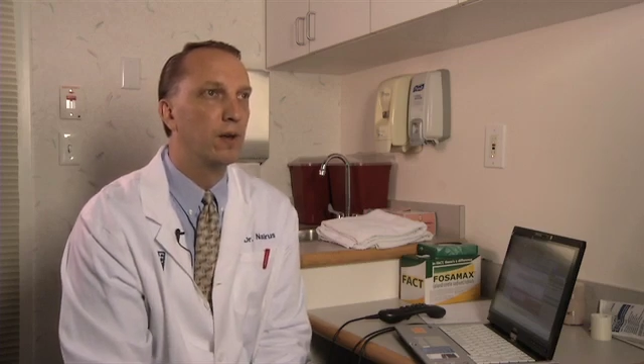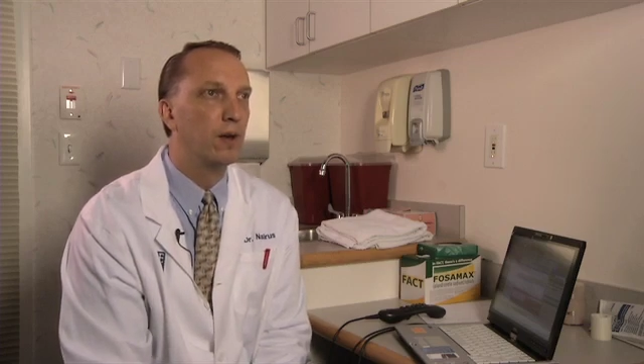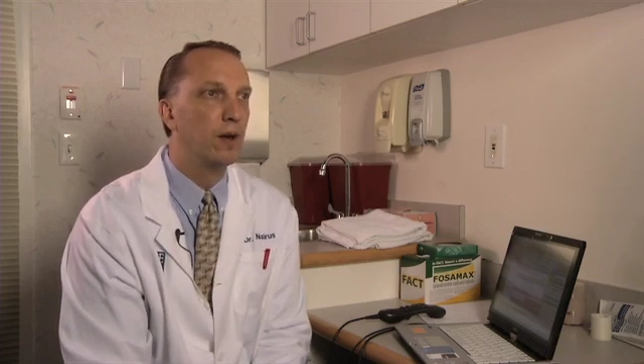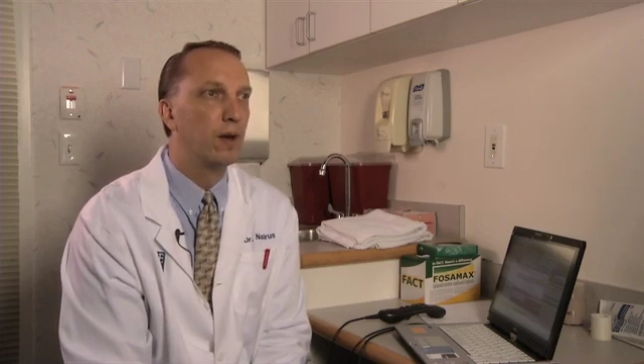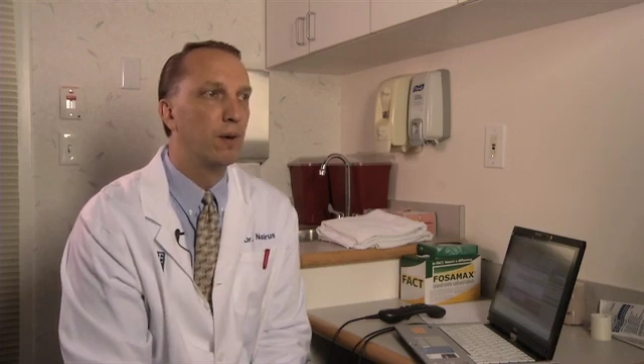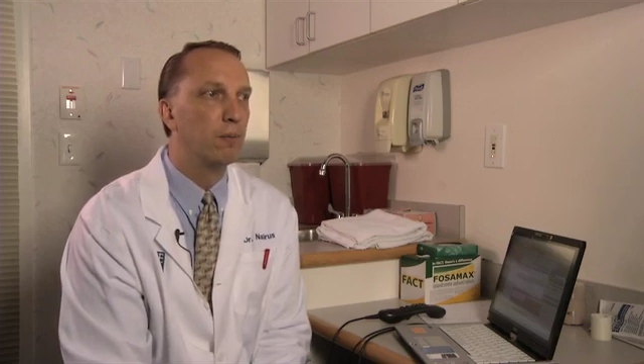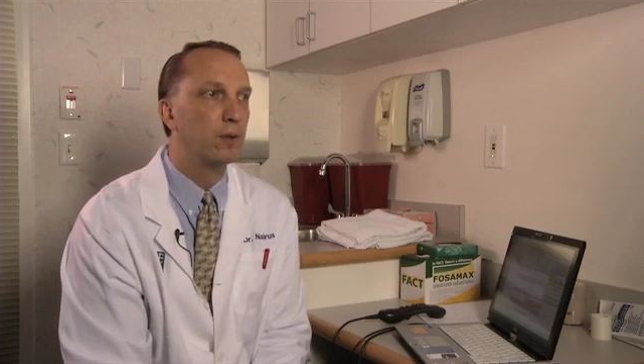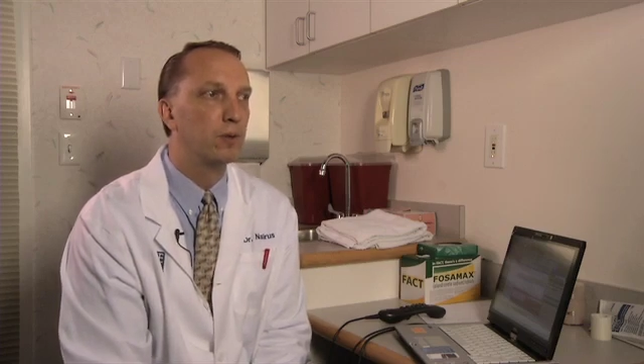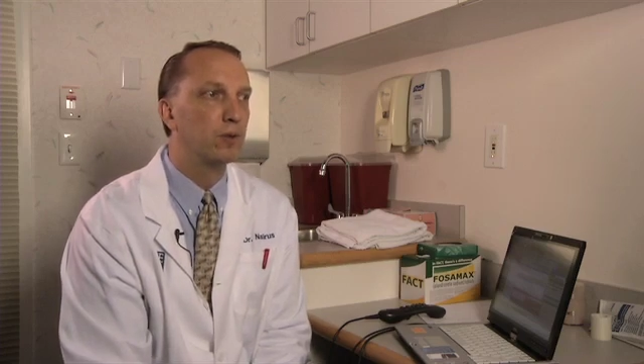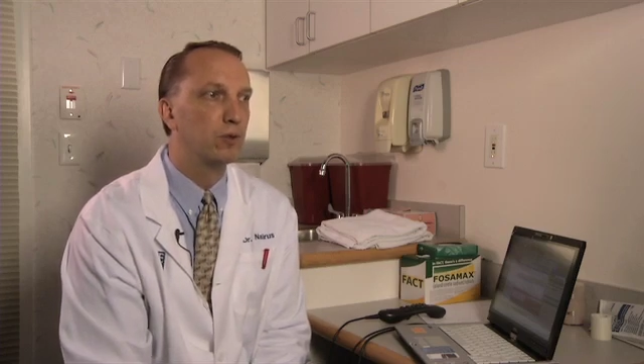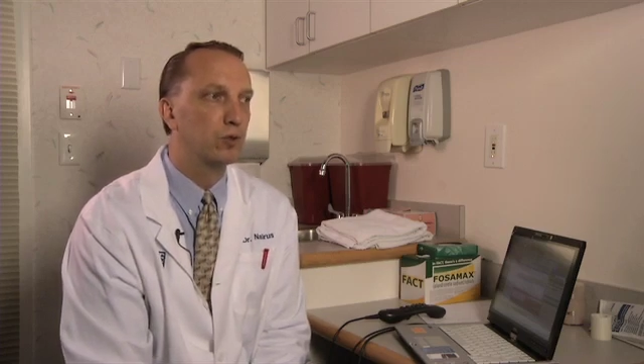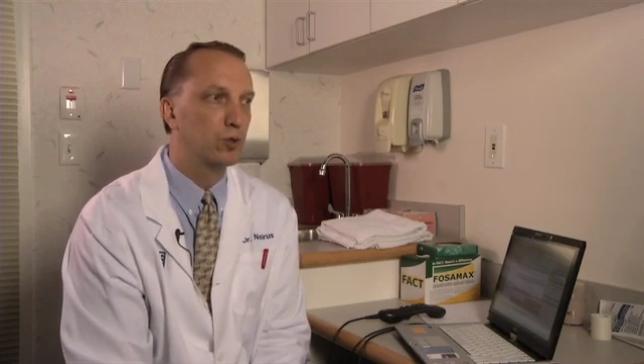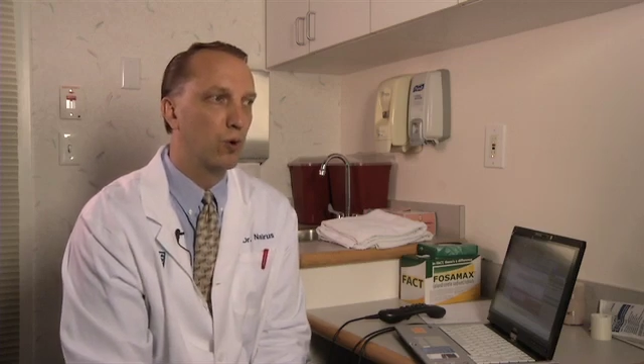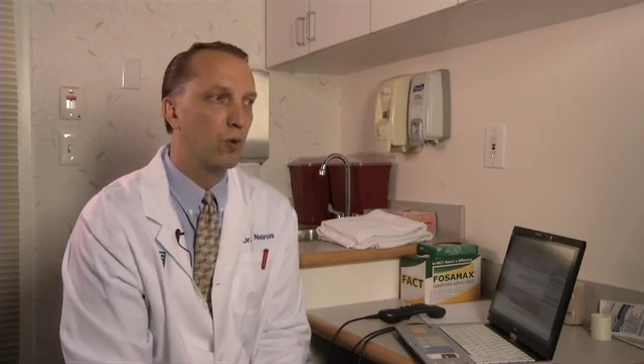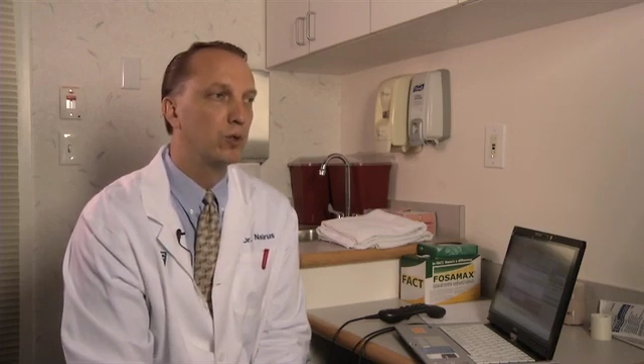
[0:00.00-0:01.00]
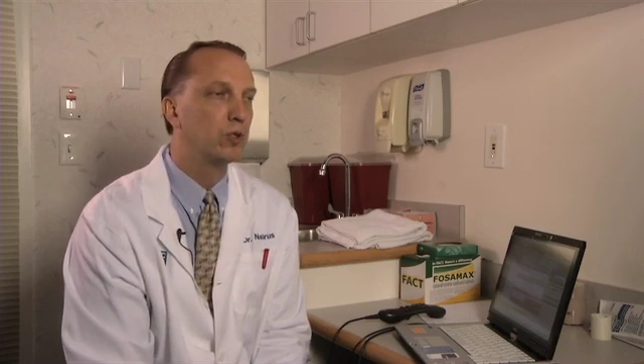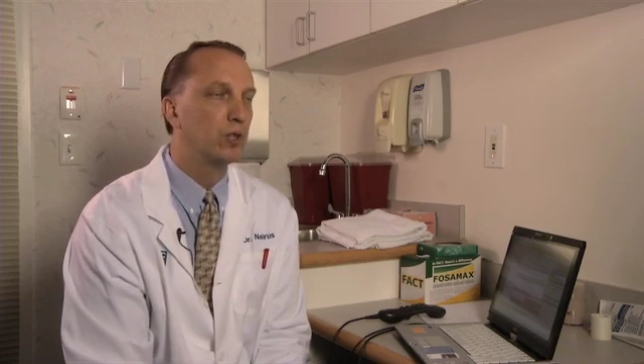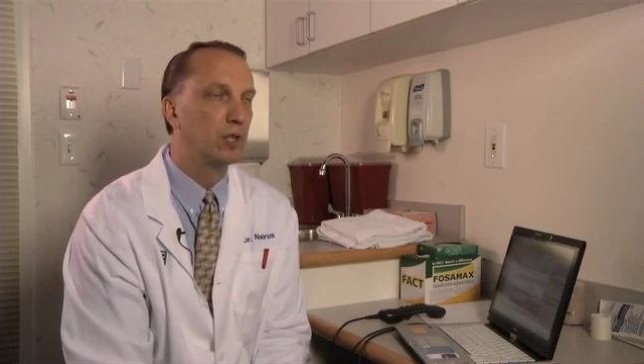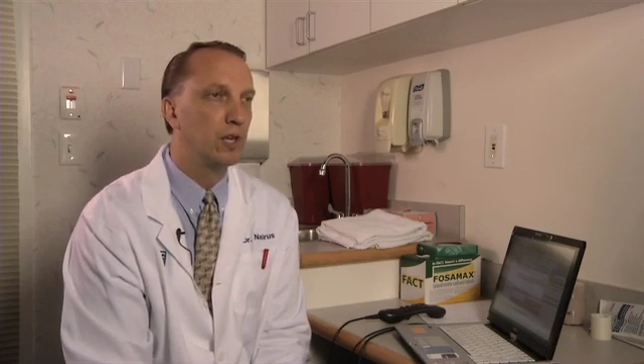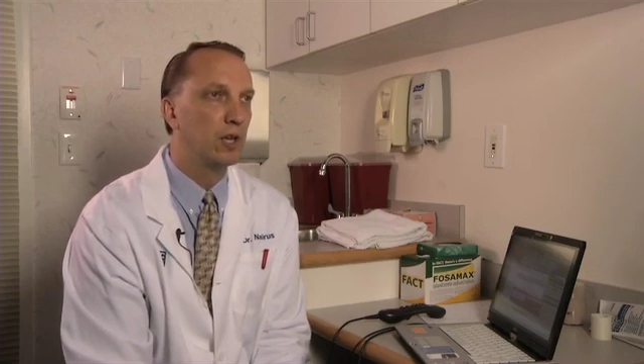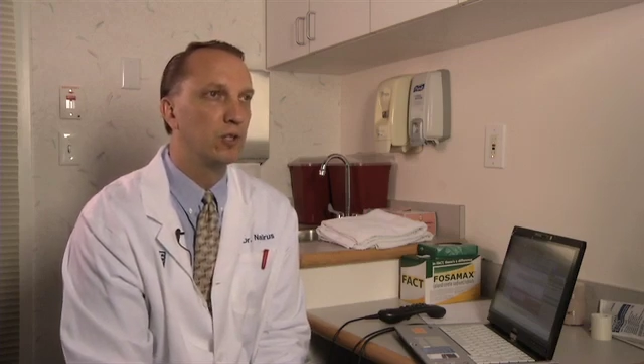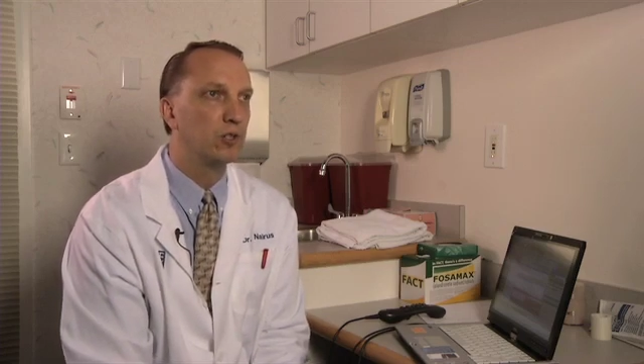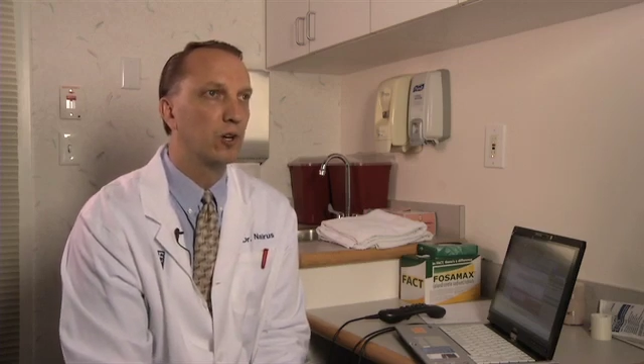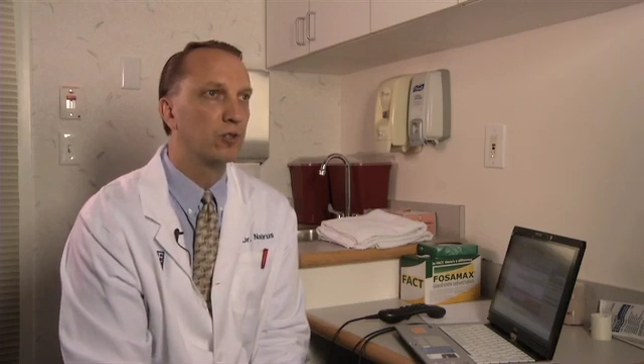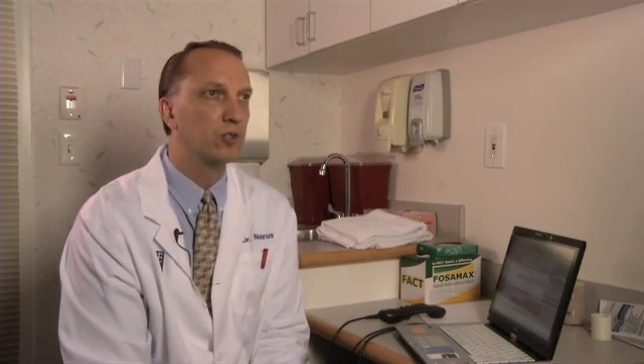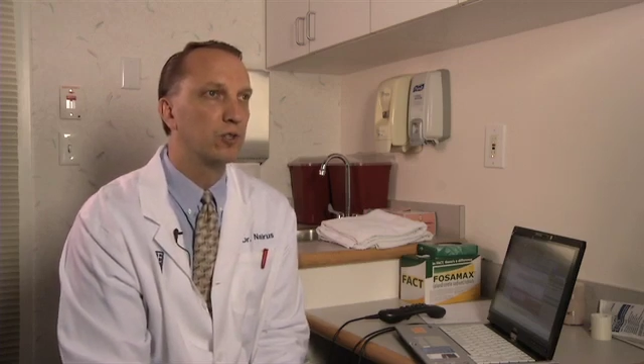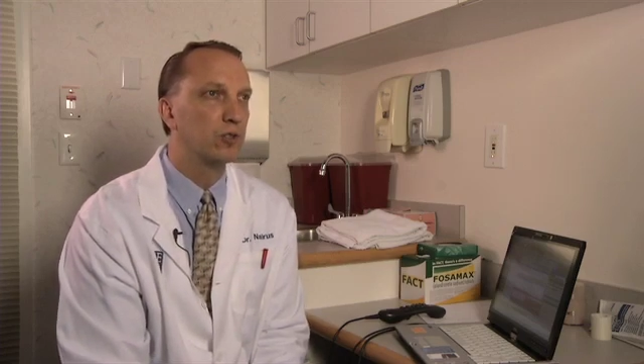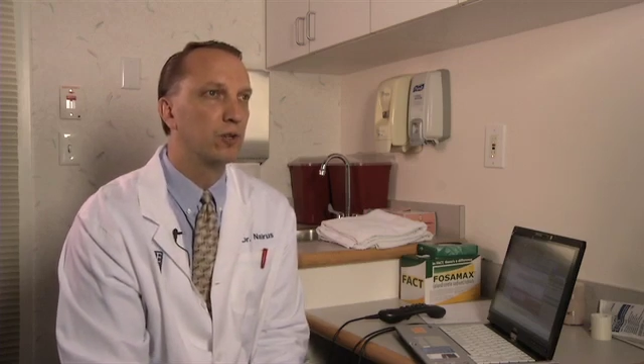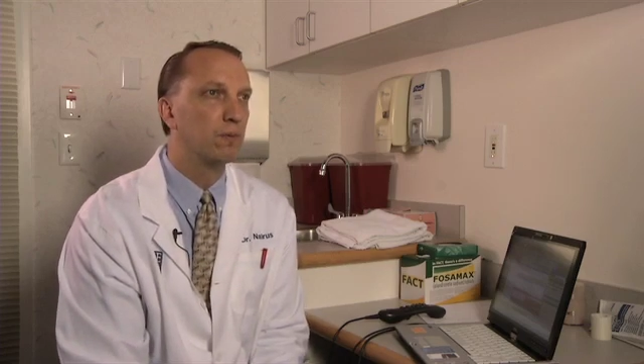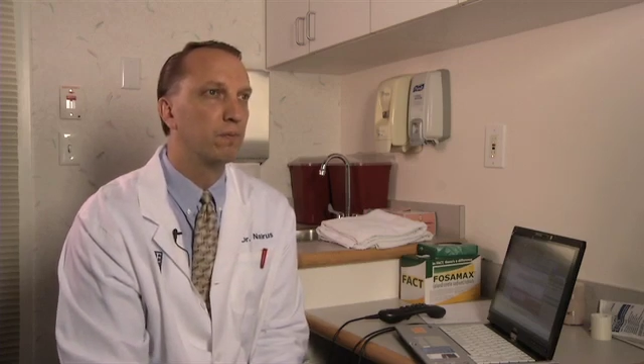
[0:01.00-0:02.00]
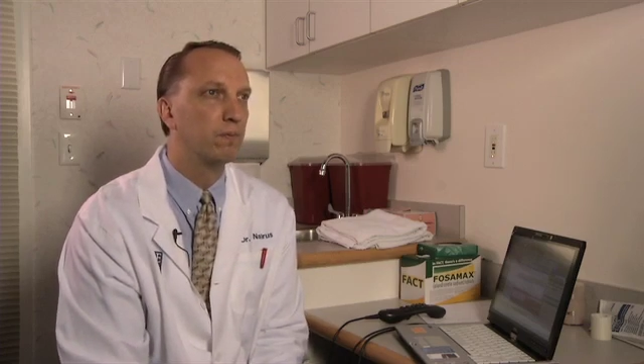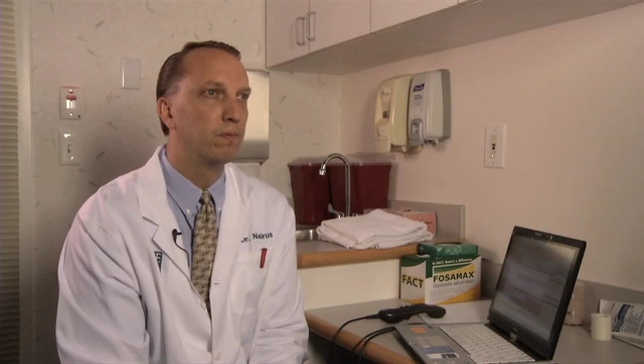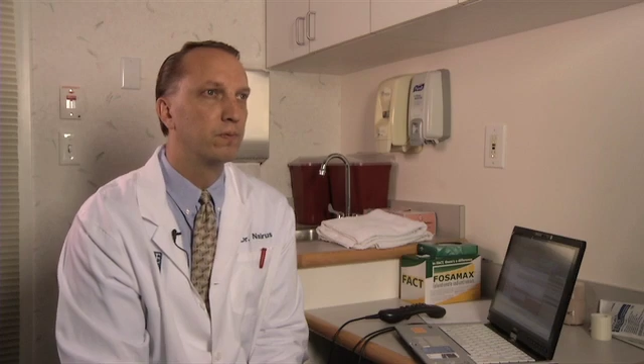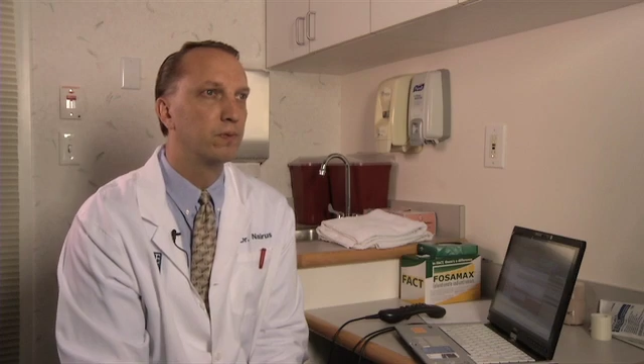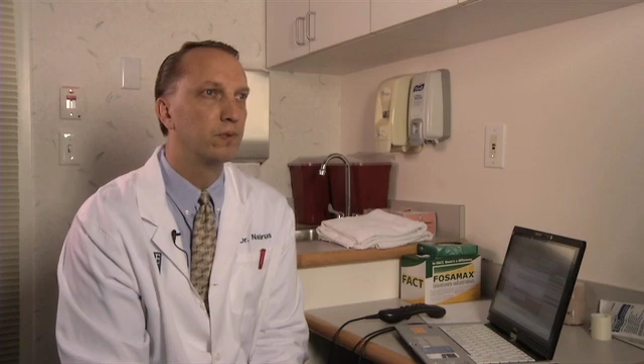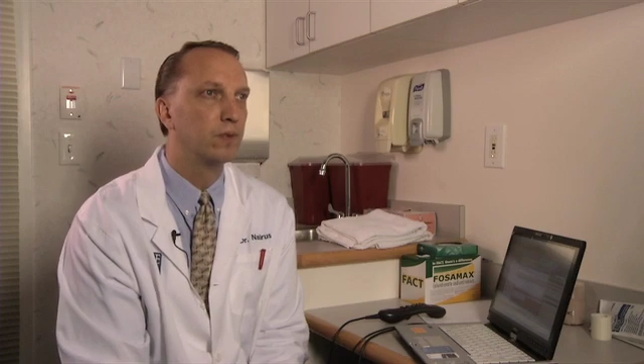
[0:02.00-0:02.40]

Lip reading: But going to the EHR system,